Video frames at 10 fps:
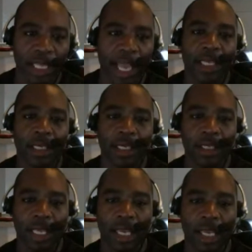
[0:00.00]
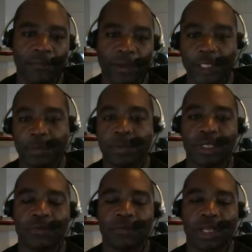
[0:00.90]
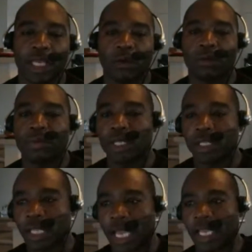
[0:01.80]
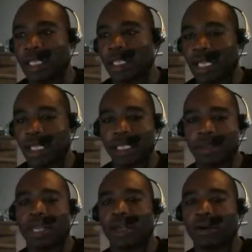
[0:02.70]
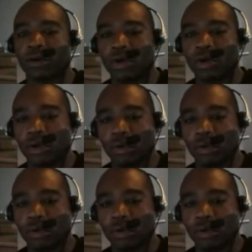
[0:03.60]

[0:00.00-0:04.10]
that in a Facebook event or putting that in an email